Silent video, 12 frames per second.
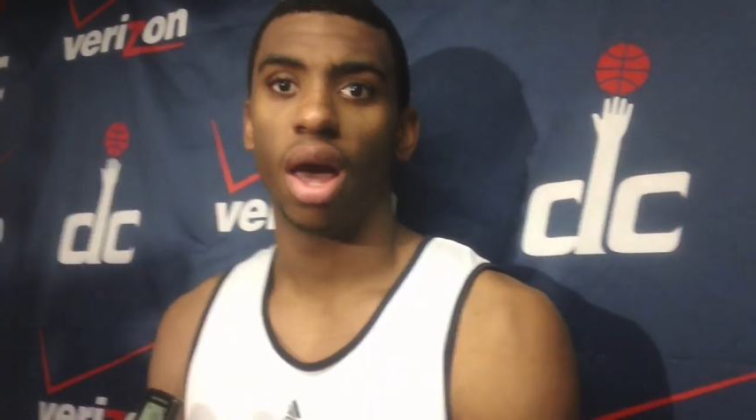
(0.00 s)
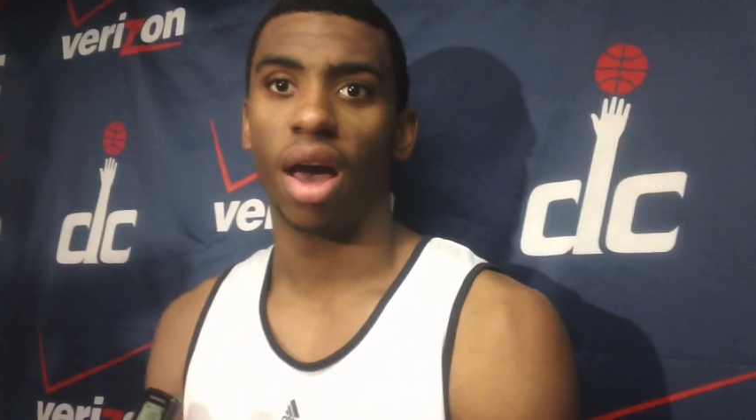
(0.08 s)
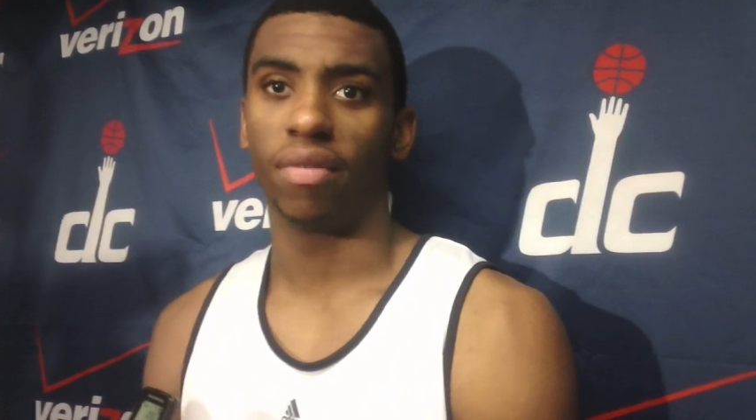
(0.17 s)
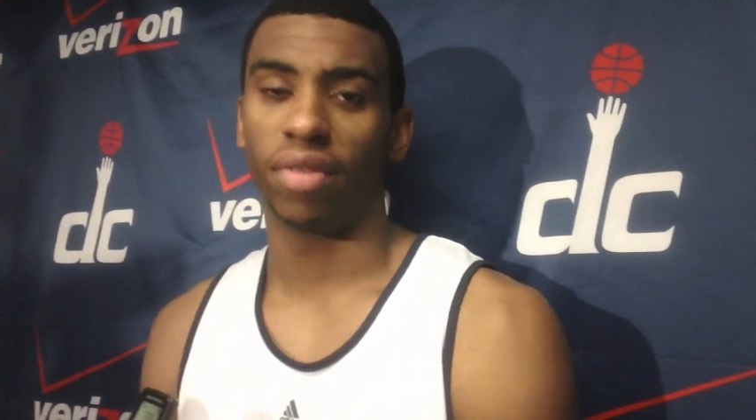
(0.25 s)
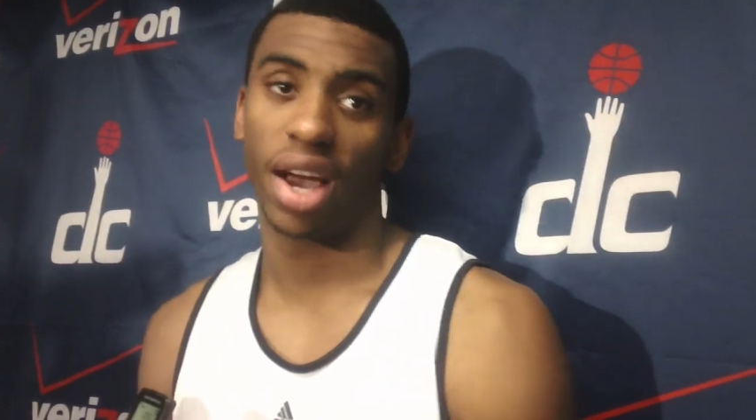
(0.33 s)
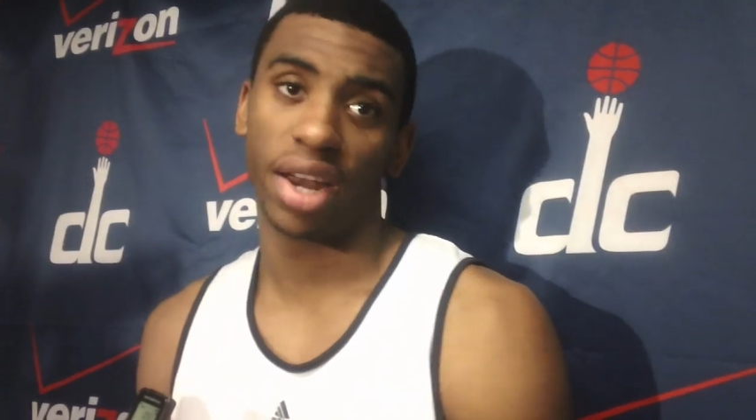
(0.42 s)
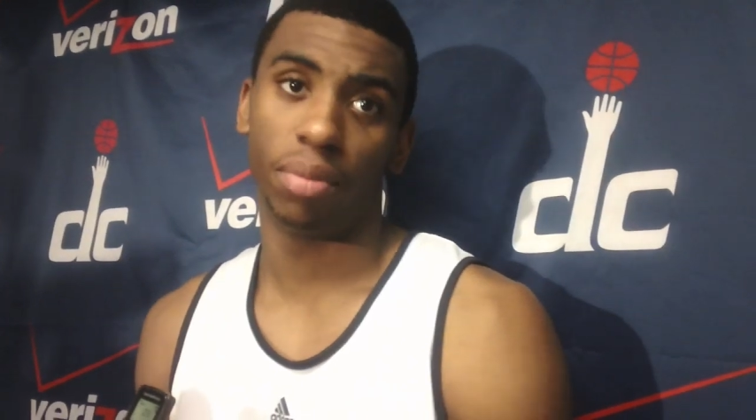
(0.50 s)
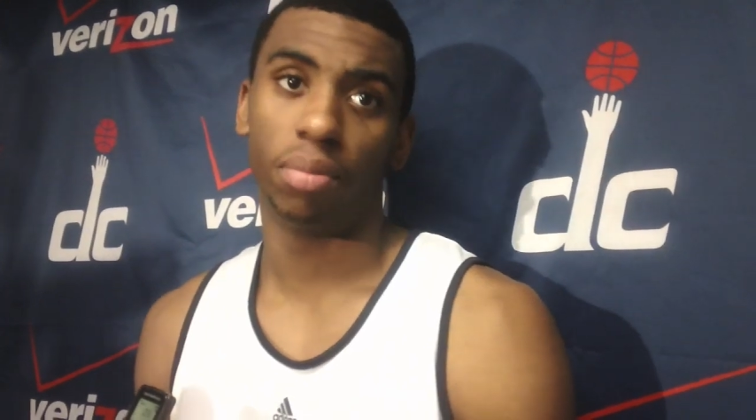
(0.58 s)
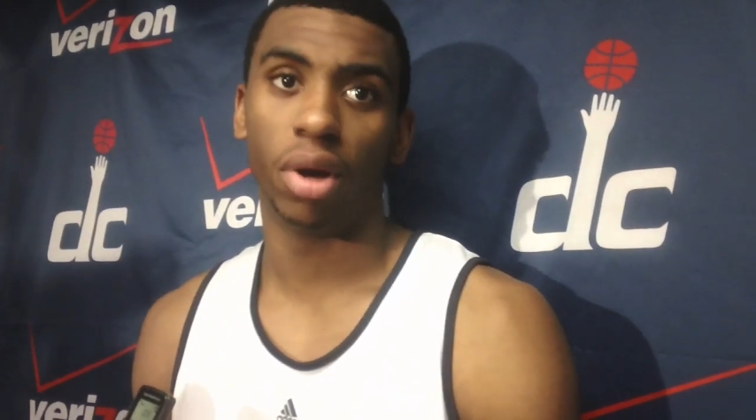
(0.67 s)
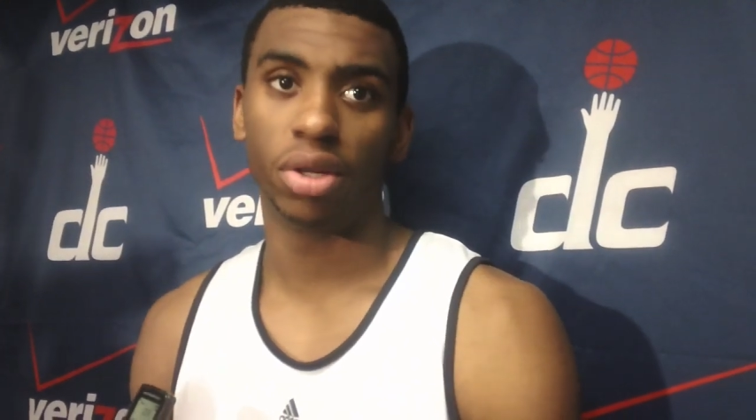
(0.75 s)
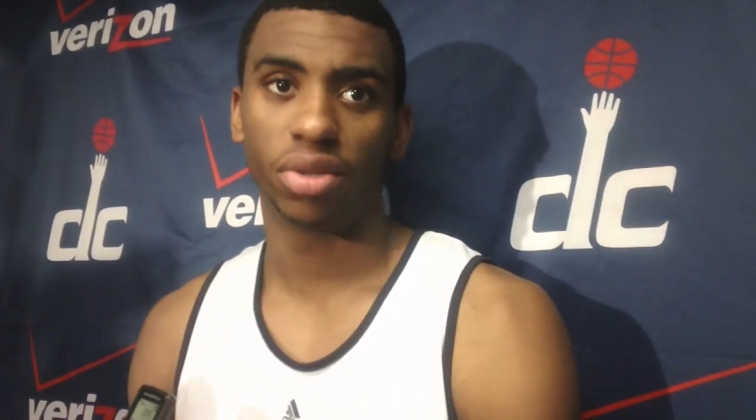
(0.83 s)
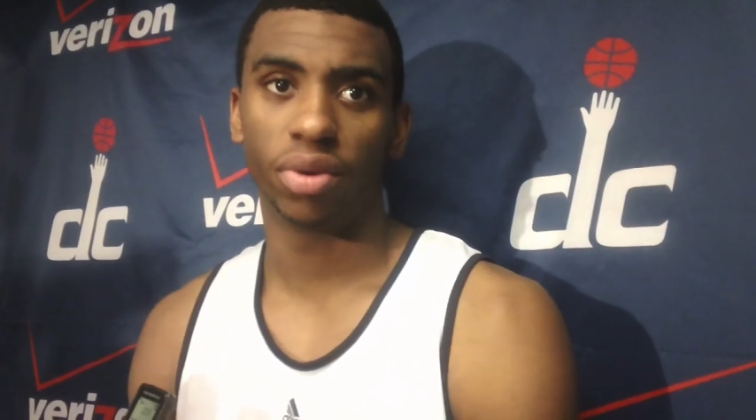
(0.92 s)
I've gotten
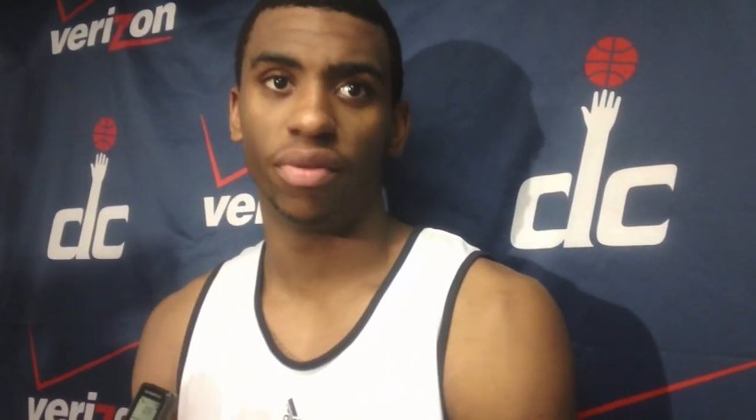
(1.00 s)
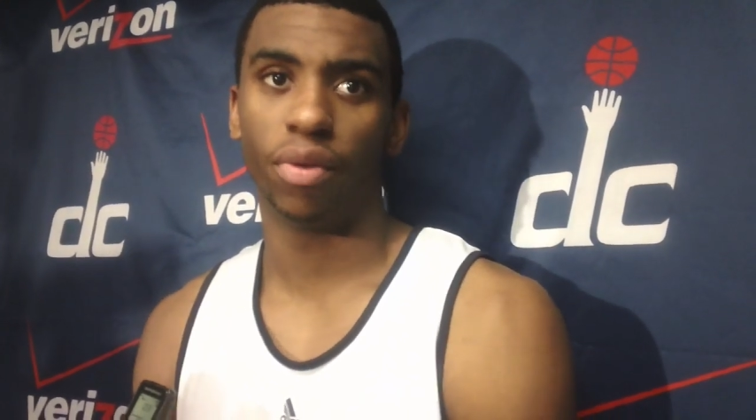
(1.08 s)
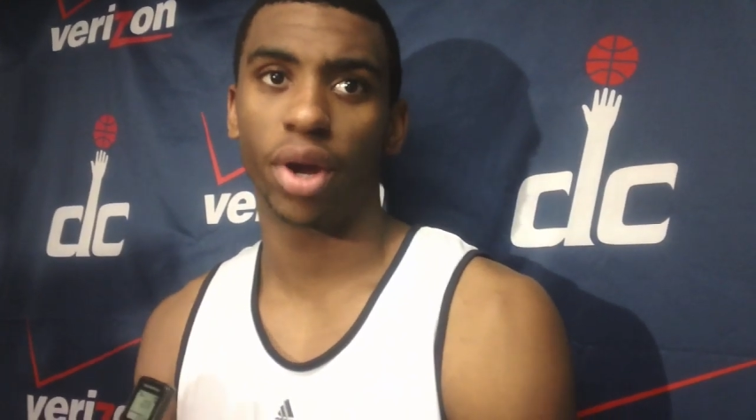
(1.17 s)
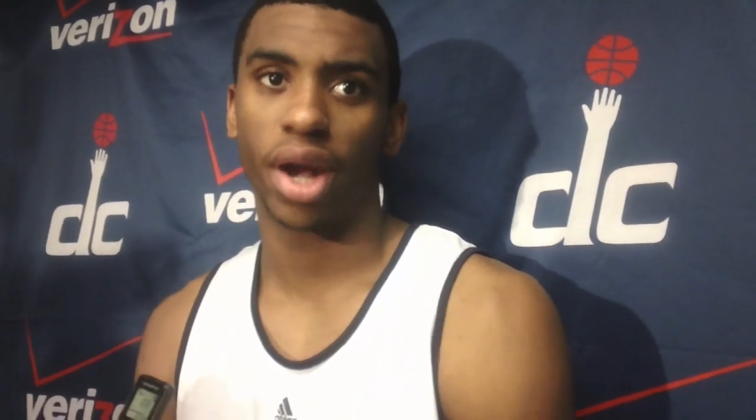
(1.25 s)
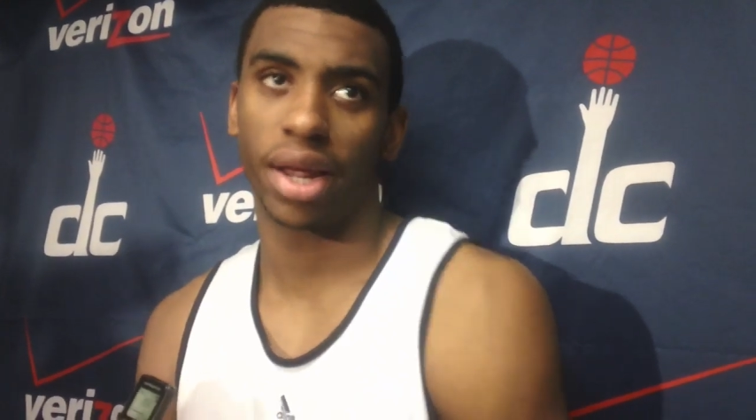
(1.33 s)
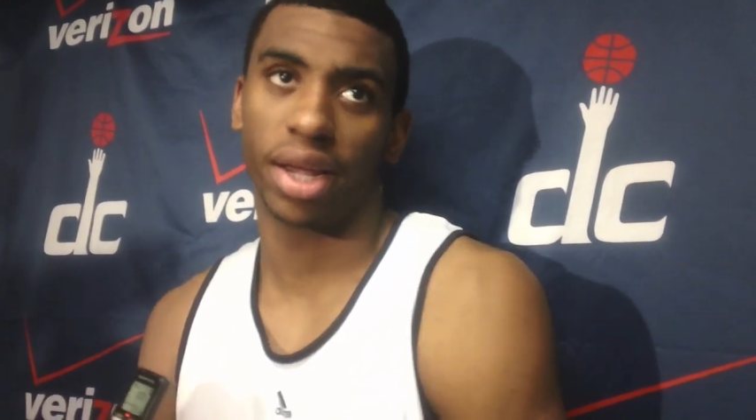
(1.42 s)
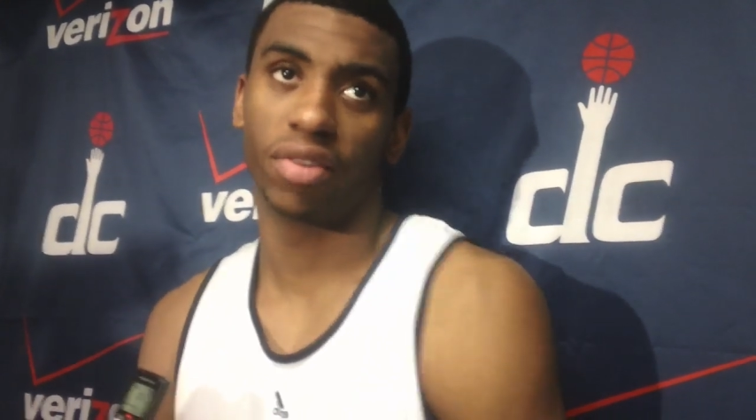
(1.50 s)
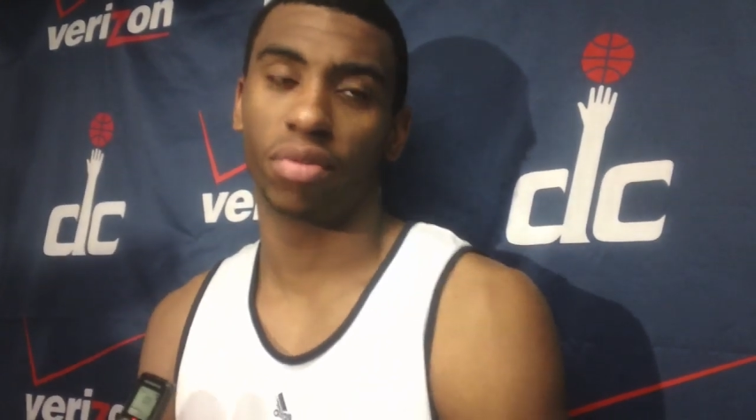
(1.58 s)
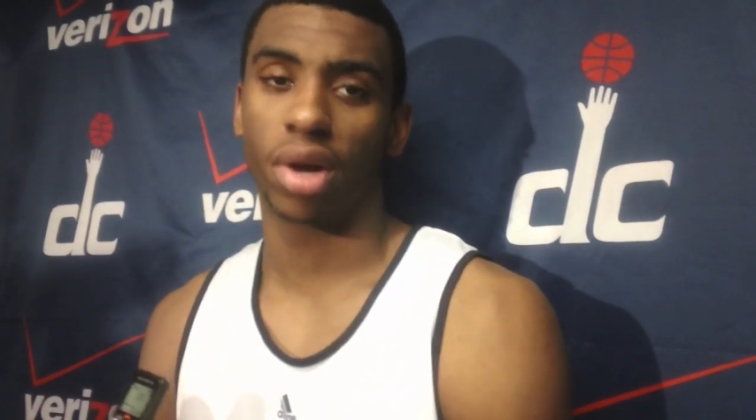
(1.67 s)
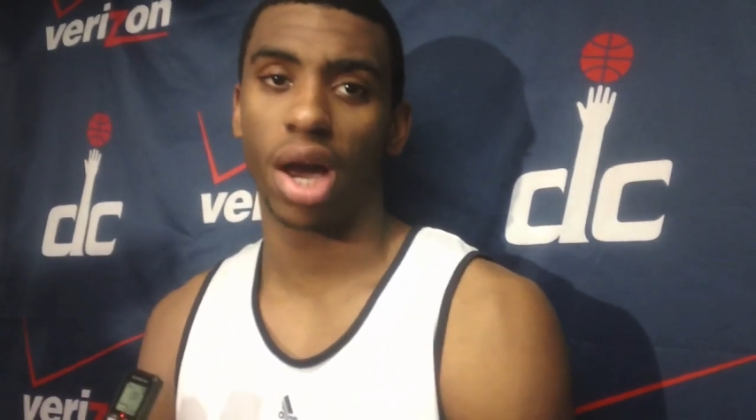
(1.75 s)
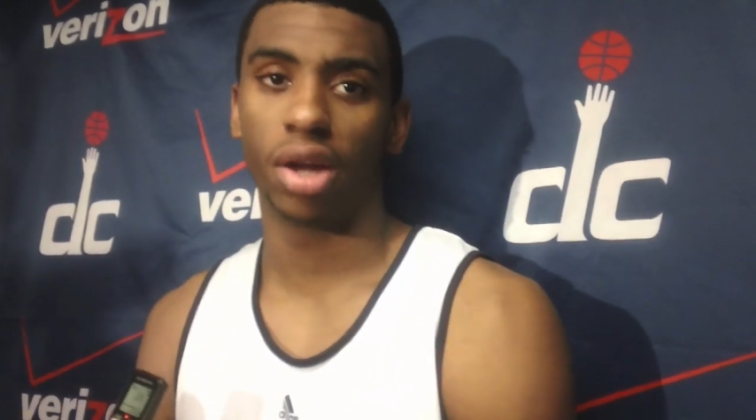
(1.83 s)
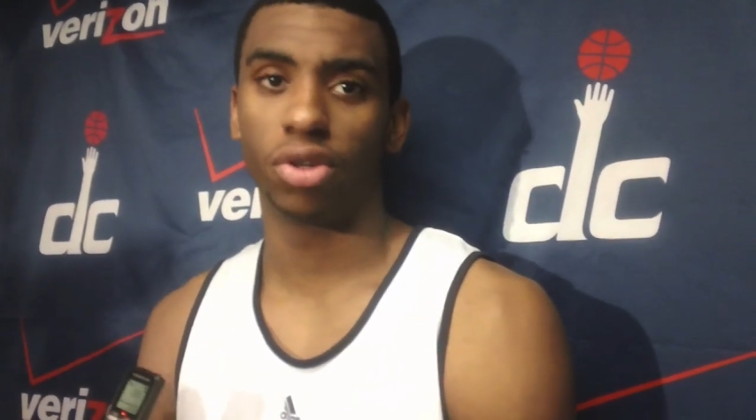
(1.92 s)
most of what I can get
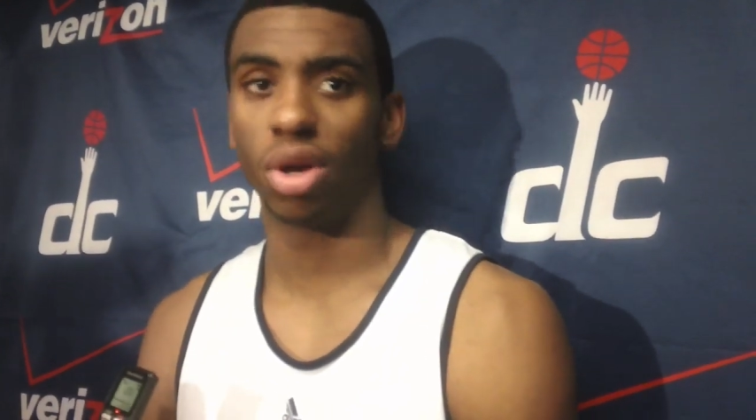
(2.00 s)
from college,